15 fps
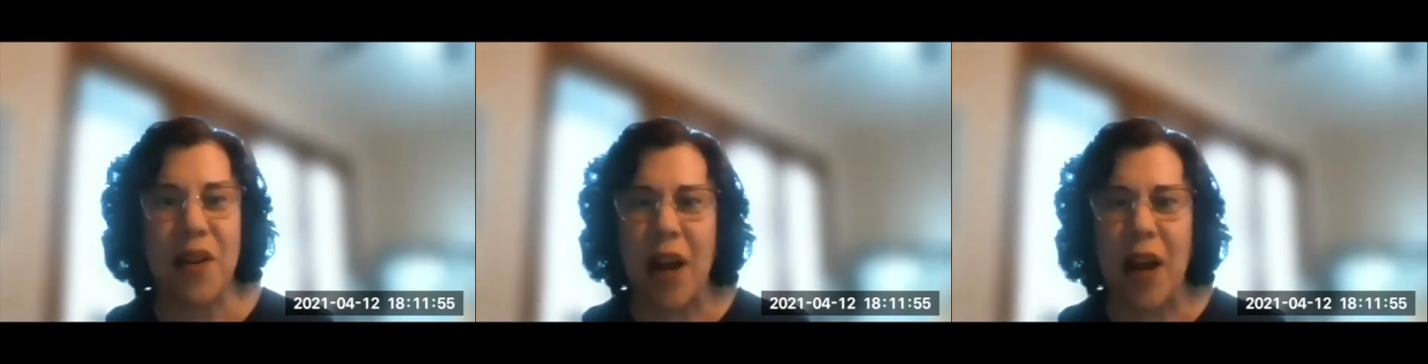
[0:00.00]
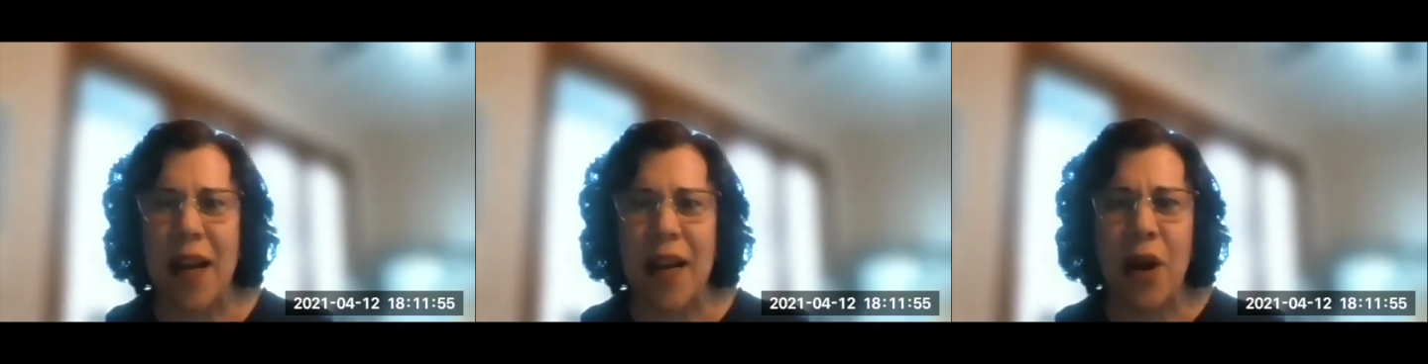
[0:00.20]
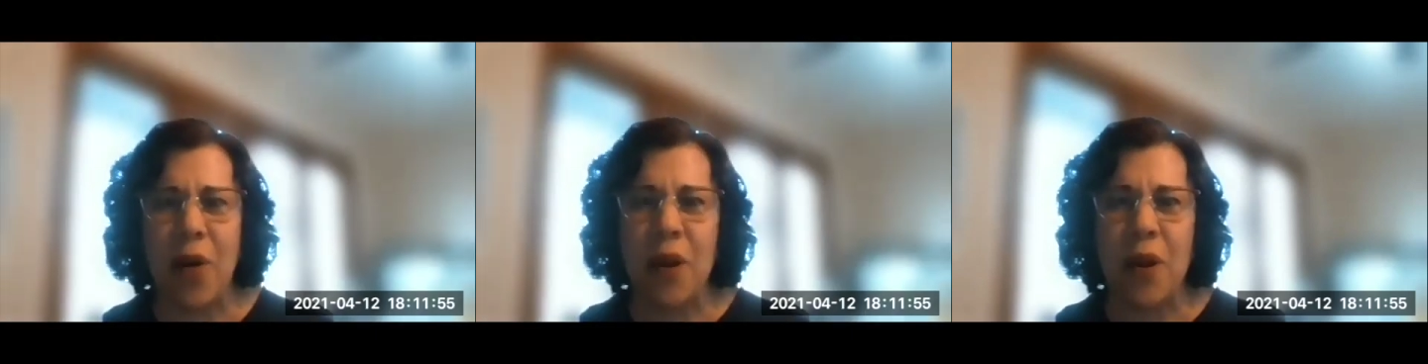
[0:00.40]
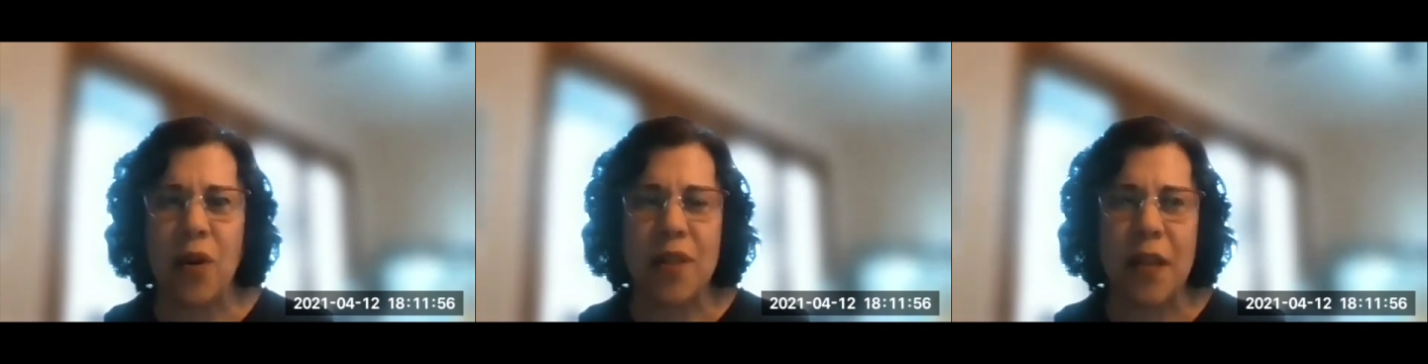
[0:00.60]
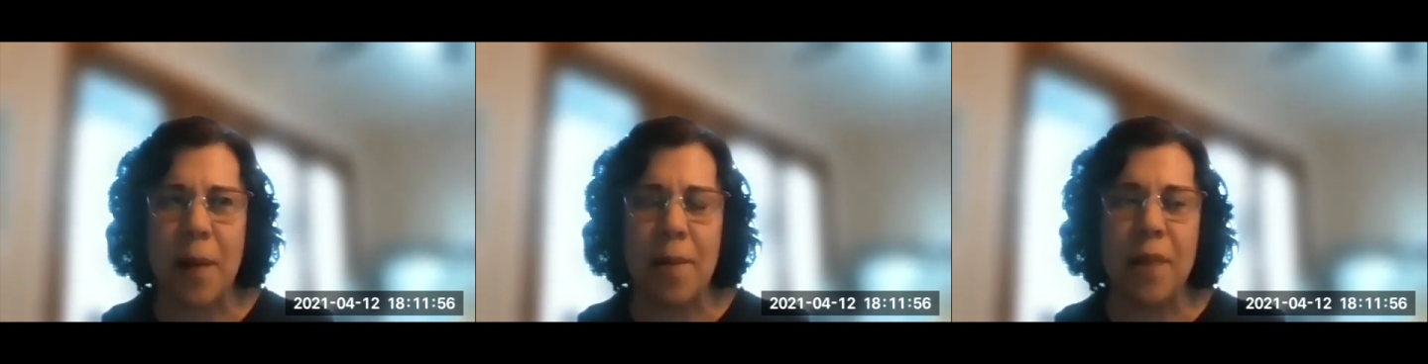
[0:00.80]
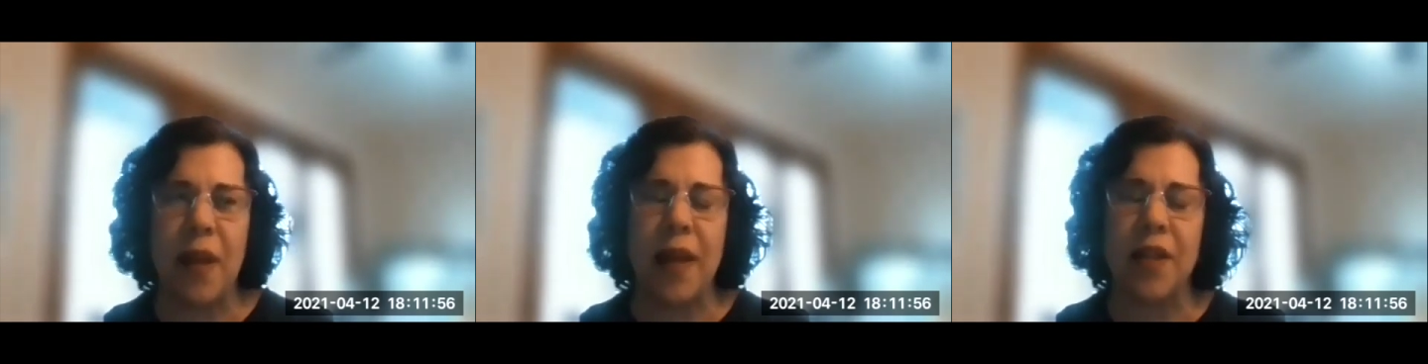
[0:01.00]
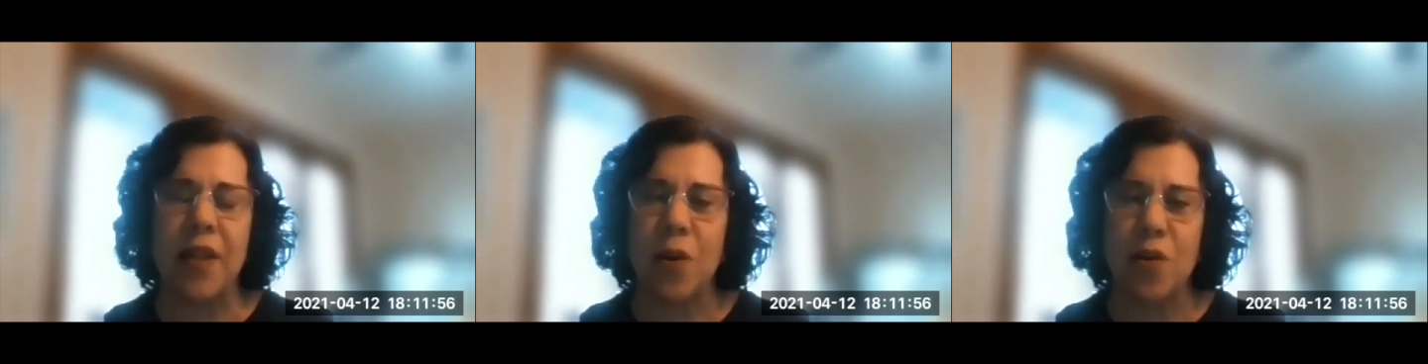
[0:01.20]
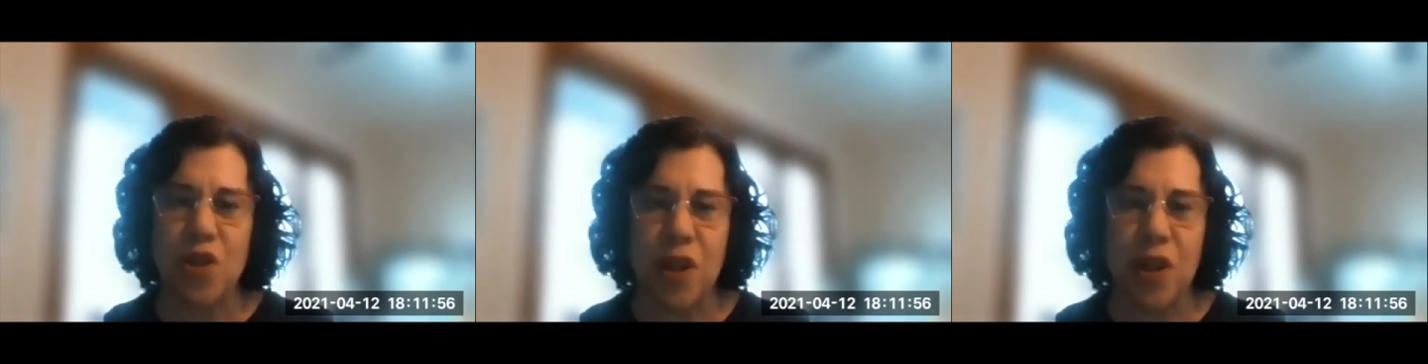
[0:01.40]
I know there's some like
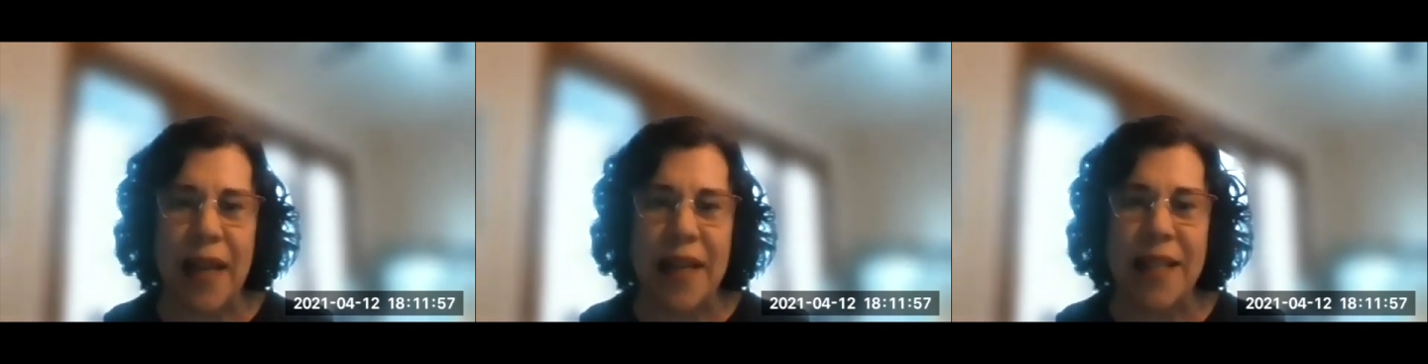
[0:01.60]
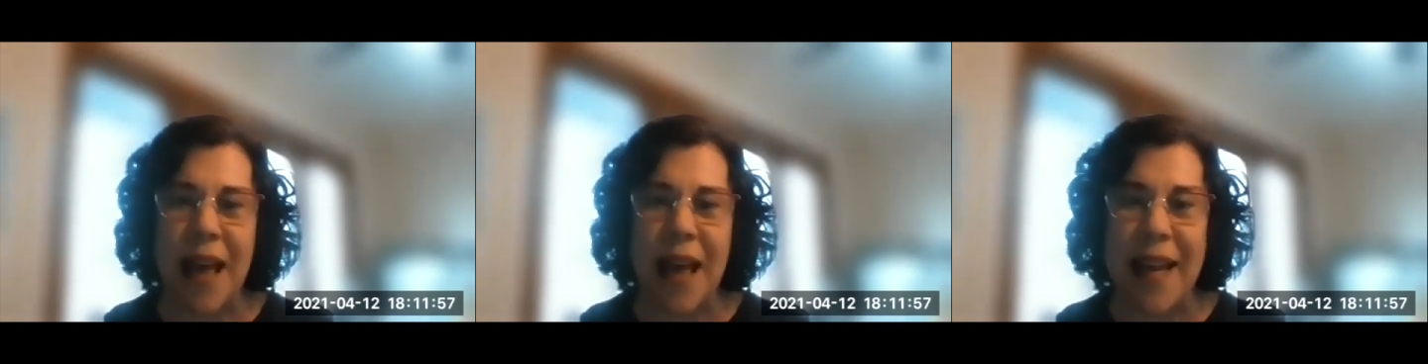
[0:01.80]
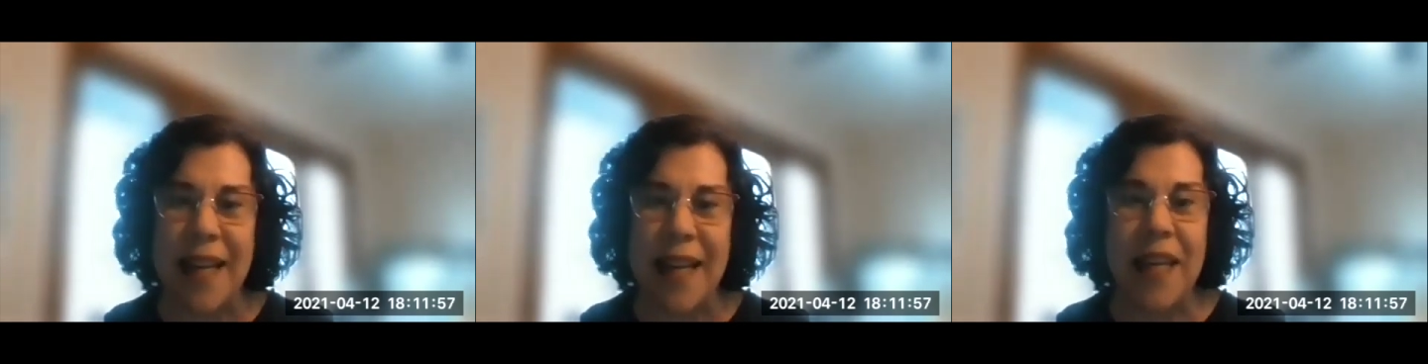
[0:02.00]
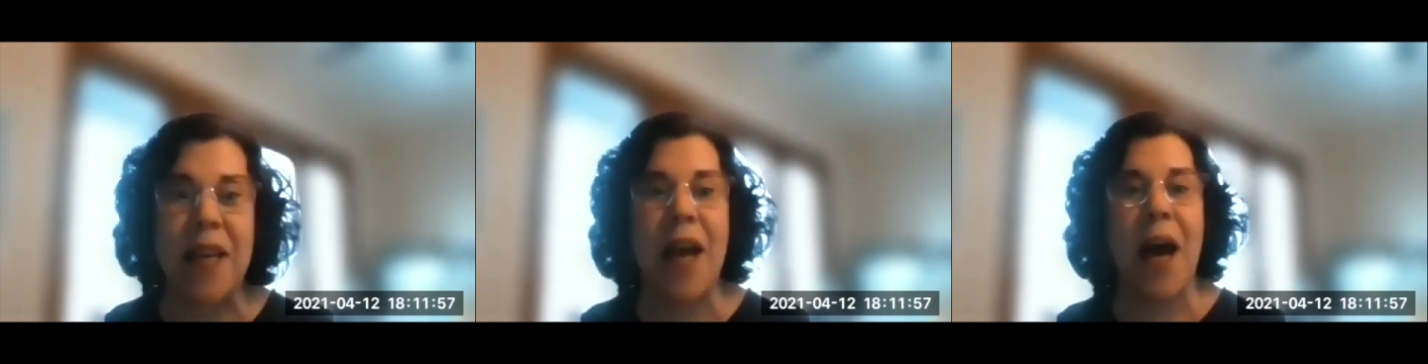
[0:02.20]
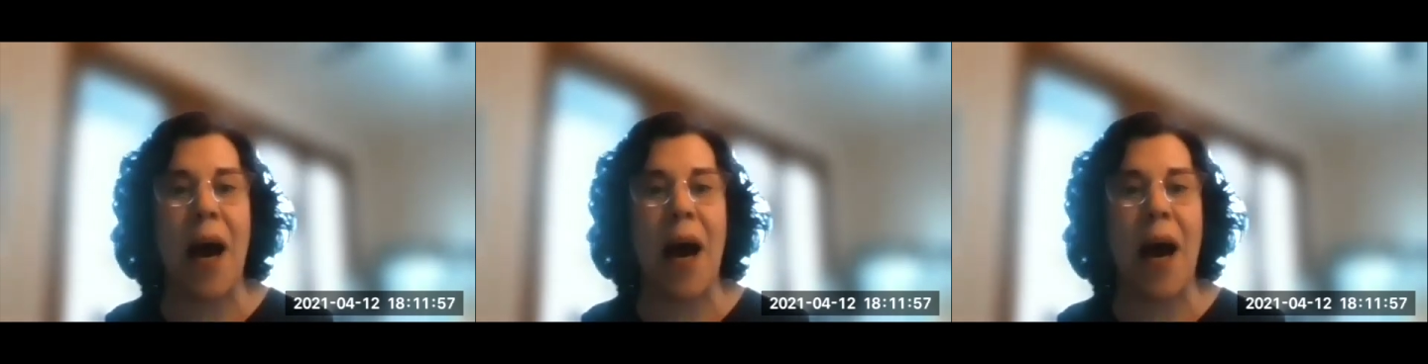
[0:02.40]
social anxiety.